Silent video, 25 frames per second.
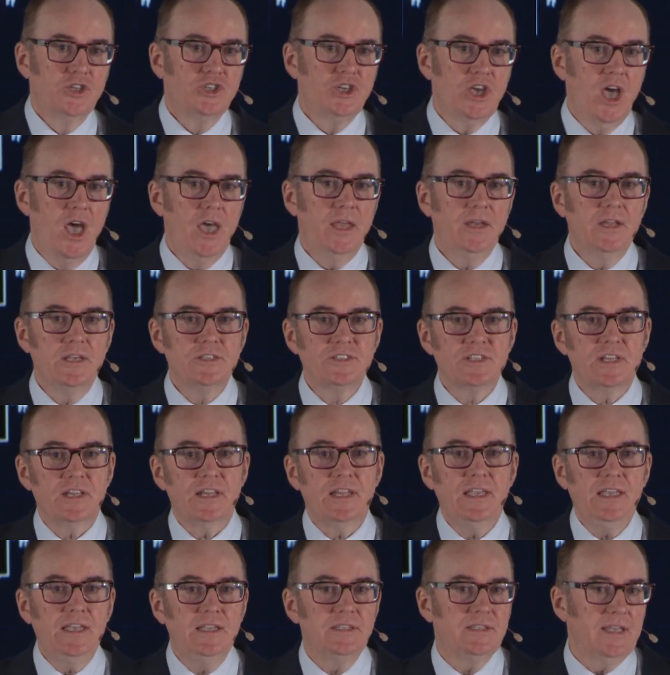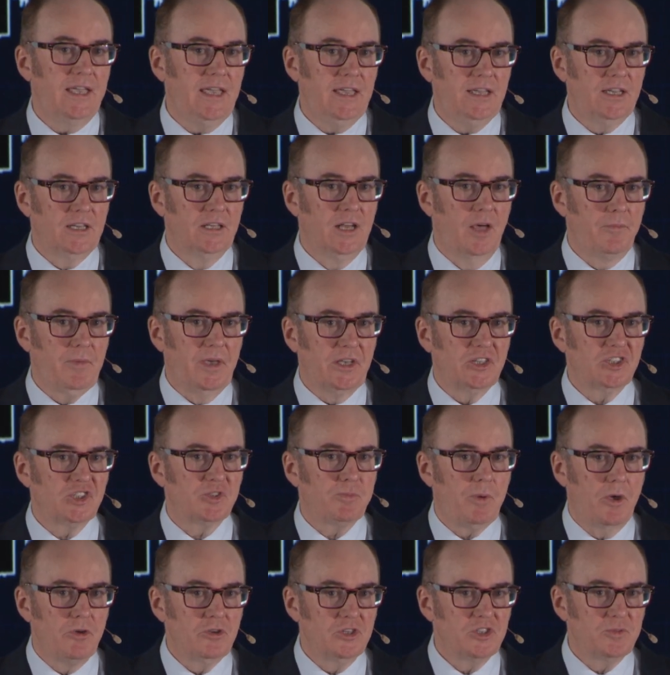China's lead economic
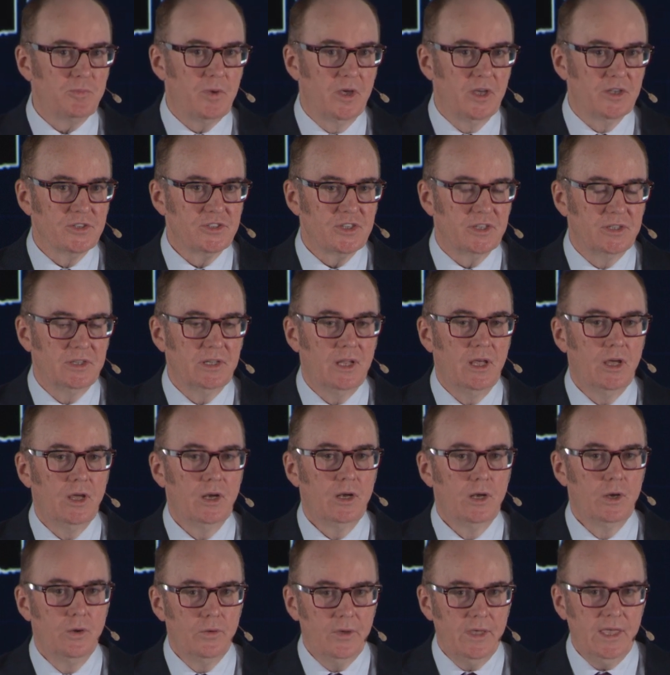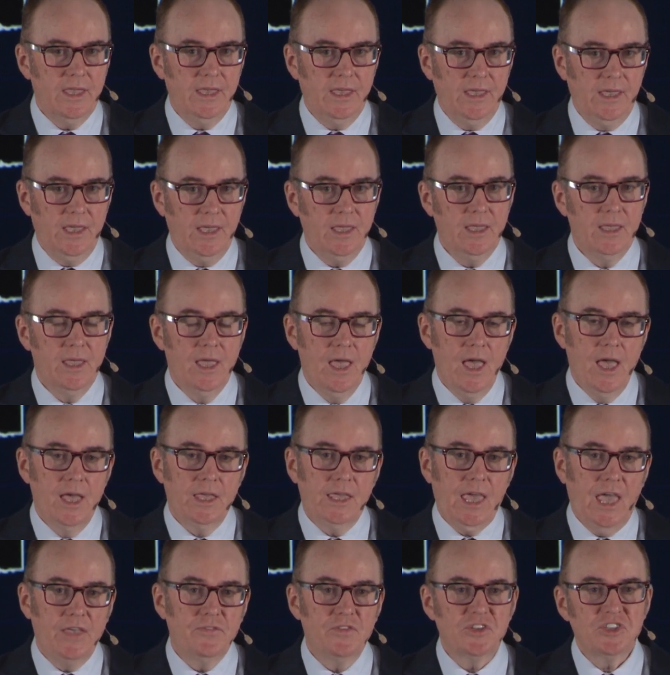spokesperson, Liu He,
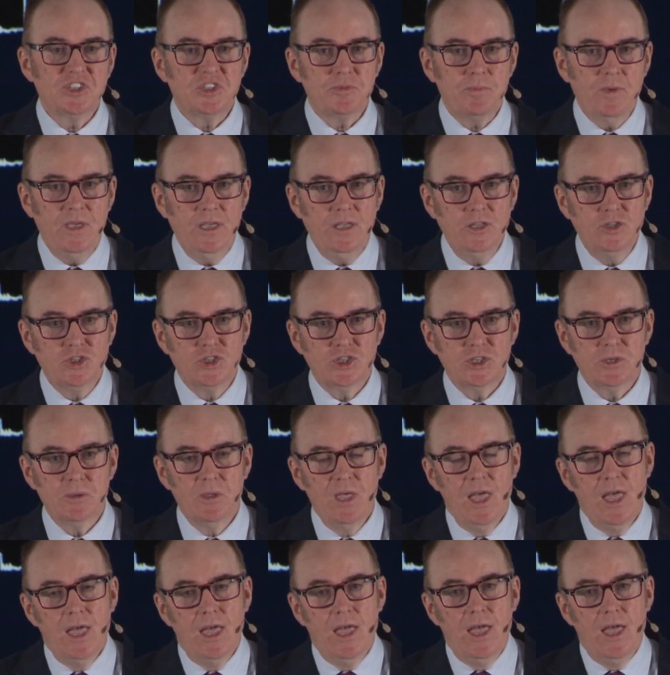gave a speech,